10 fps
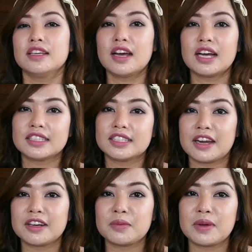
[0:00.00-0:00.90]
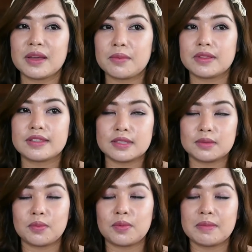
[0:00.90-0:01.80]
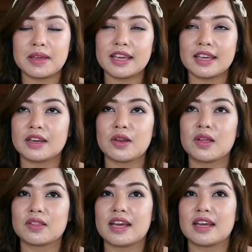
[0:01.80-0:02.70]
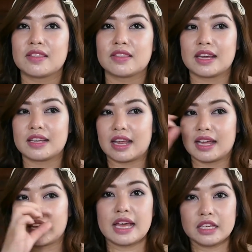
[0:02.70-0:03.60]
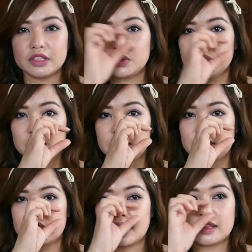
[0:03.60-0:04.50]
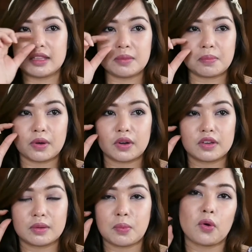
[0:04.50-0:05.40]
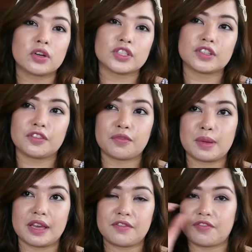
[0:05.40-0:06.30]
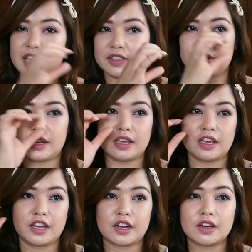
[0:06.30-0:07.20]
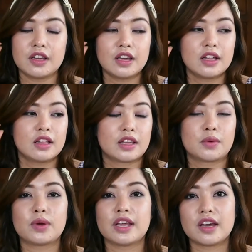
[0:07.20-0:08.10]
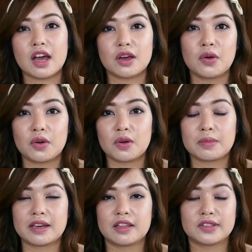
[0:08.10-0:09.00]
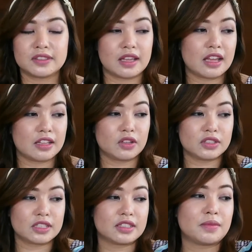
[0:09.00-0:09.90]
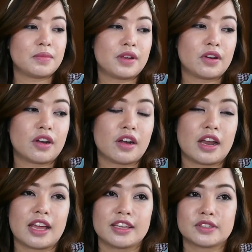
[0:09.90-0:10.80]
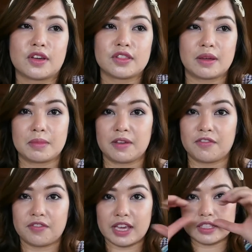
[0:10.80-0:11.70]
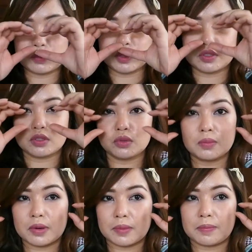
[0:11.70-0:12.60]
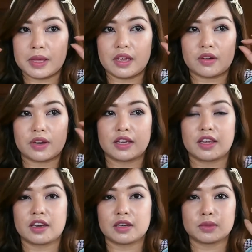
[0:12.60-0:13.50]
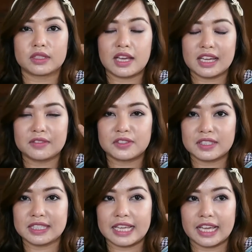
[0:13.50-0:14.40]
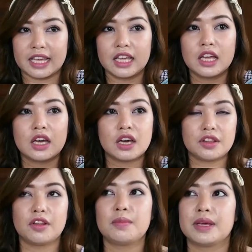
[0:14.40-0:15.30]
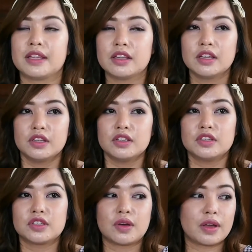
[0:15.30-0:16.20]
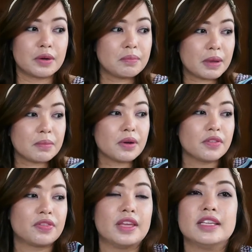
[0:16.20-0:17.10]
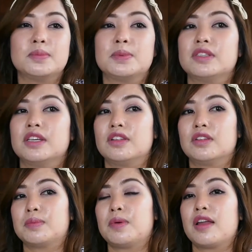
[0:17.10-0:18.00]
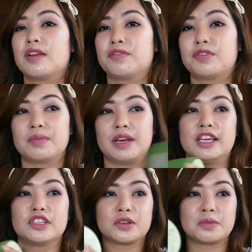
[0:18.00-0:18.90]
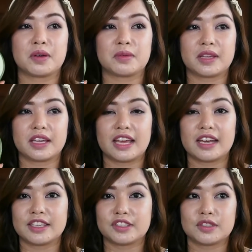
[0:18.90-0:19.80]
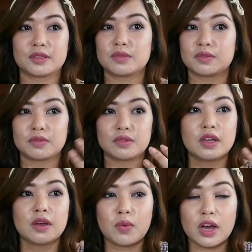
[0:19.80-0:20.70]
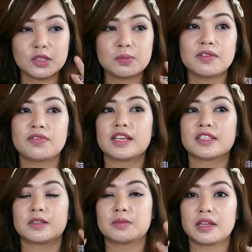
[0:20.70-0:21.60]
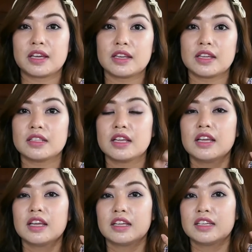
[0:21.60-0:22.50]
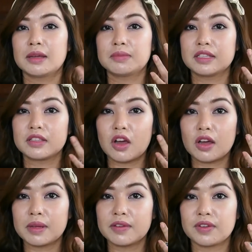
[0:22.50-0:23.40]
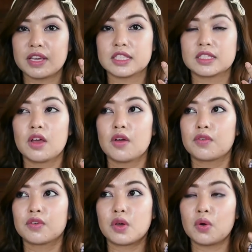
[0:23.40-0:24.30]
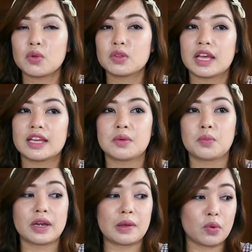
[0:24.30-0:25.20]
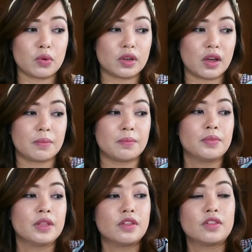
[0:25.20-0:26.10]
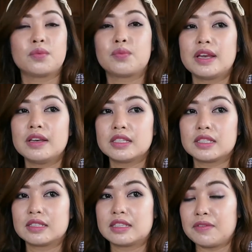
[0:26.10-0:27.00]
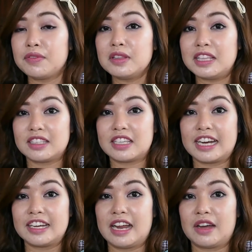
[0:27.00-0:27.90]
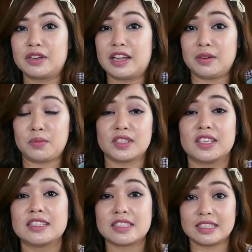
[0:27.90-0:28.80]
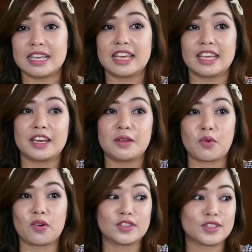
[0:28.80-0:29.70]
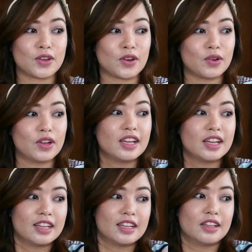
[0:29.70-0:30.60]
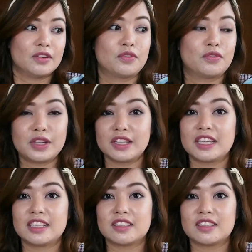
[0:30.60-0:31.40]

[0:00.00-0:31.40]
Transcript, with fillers: got carried away with the swimming and all that that I actually slightly burned a portion of my face right here like when I got home and I, look, I looked at the mirror, I saw that my face was super pink right here and was kind of stinging a little bit. So I remember this particular product from Nature Republic and I just washed my face and applied it, kept it on my face for the whole night and when I woke up, the redness definitely died down and it wasn't stinging anymore. So really